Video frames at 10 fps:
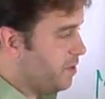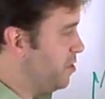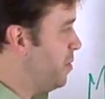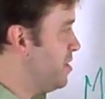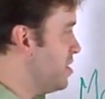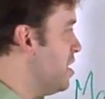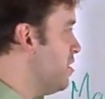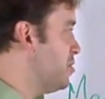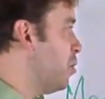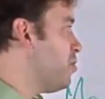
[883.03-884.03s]
So this
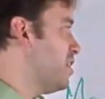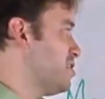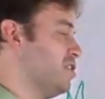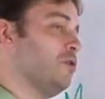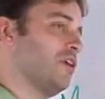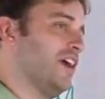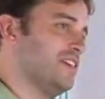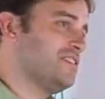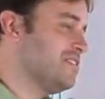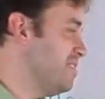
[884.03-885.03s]
whole thing is
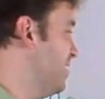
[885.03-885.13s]
lowercase.